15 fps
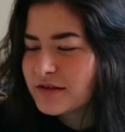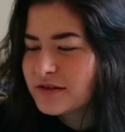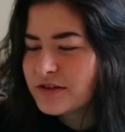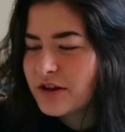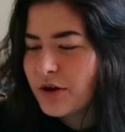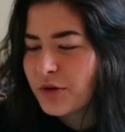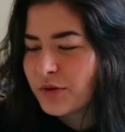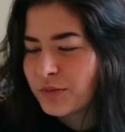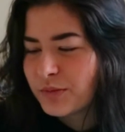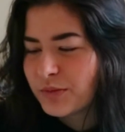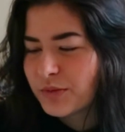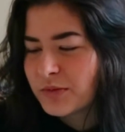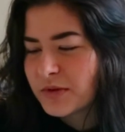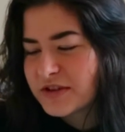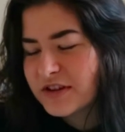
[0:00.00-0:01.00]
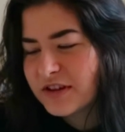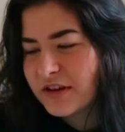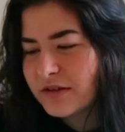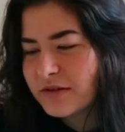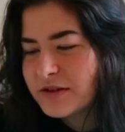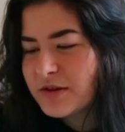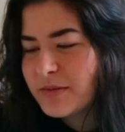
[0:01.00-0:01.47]
So, what's it
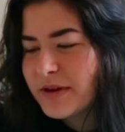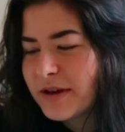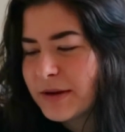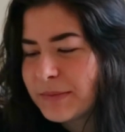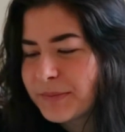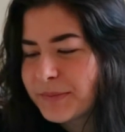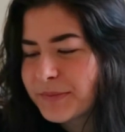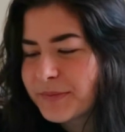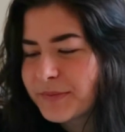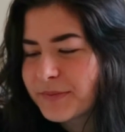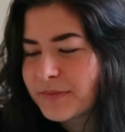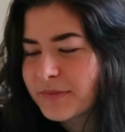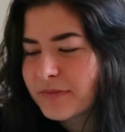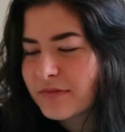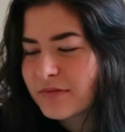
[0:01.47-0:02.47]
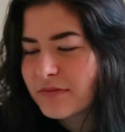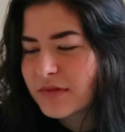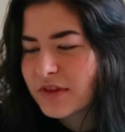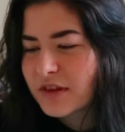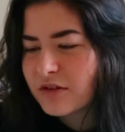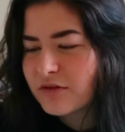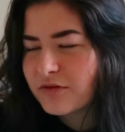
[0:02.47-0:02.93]
going to be?
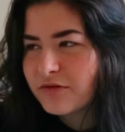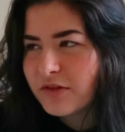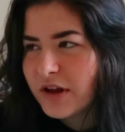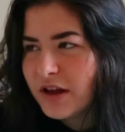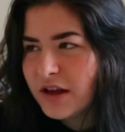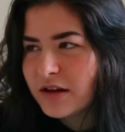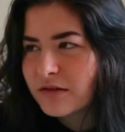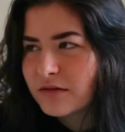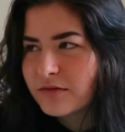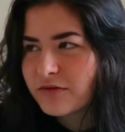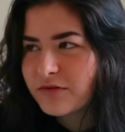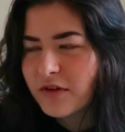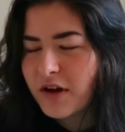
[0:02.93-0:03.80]
Fine.